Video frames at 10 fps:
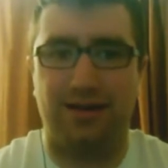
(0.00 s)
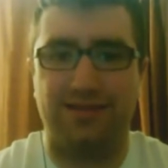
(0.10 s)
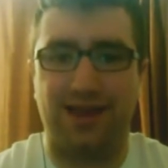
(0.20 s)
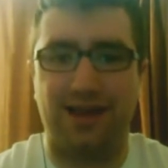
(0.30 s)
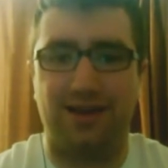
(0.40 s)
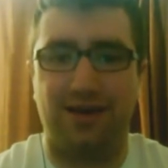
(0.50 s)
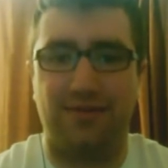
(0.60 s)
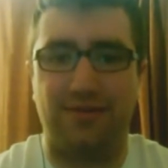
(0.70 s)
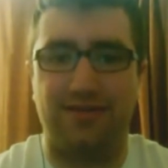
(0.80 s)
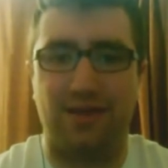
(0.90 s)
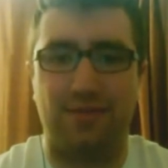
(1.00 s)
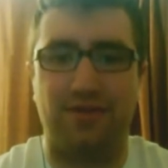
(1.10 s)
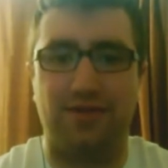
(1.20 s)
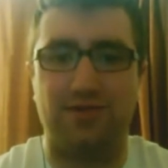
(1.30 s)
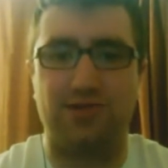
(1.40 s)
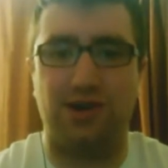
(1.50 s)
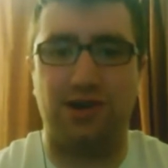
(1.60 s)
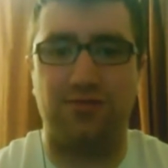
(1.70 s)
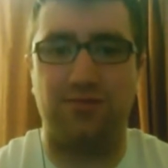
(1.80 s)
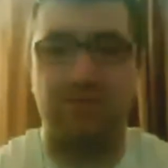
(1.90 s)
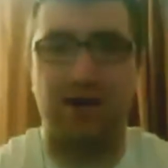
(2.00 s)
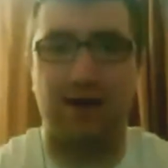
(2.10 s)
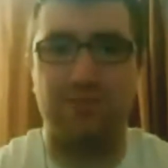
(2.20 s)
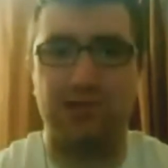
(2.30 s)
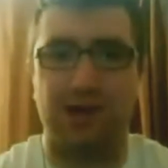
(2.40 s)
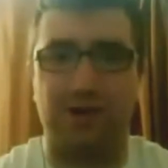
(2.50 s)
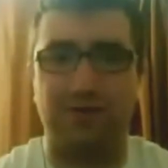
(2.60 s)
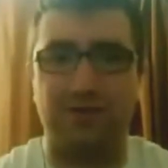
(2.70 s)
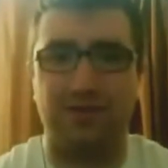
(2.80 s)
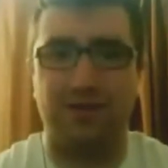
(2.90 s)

Signing off for this episode of the show. I'm Joe.